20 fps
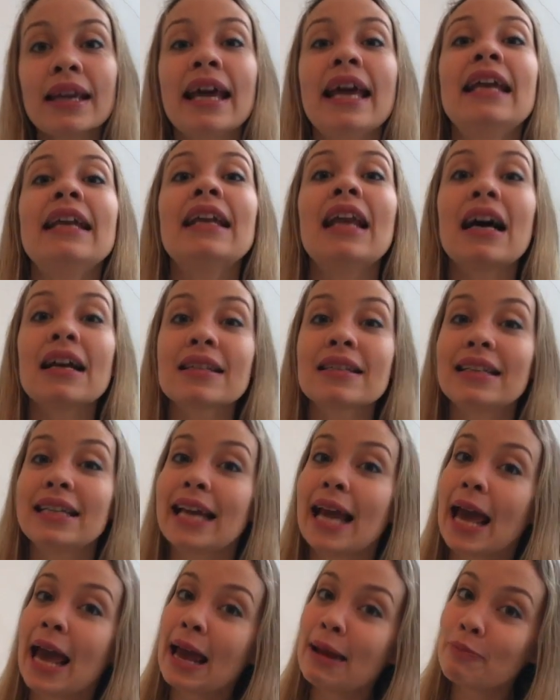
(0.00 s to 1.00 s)
And
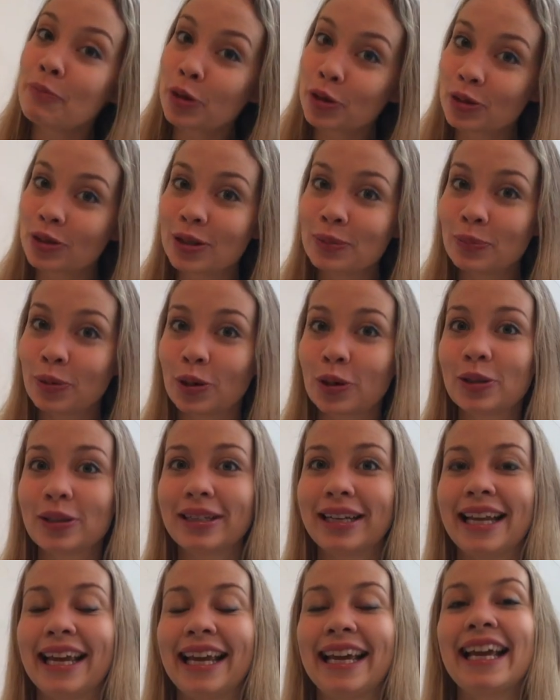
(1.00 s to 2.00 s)
lastly, and most
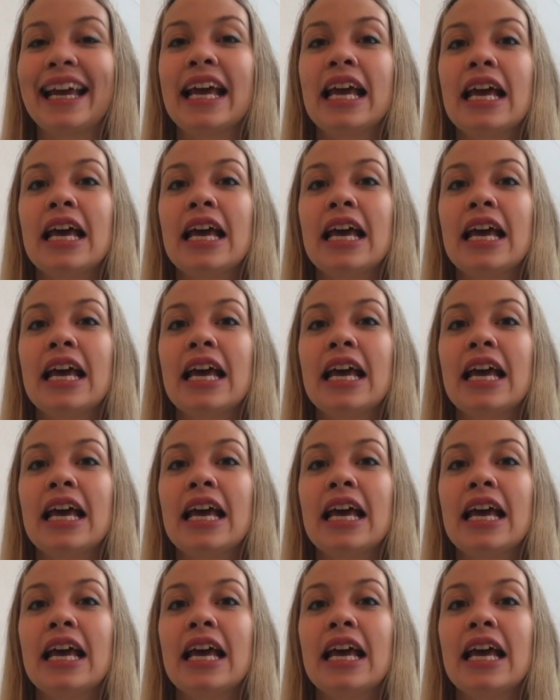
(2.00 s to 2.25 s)
importantly,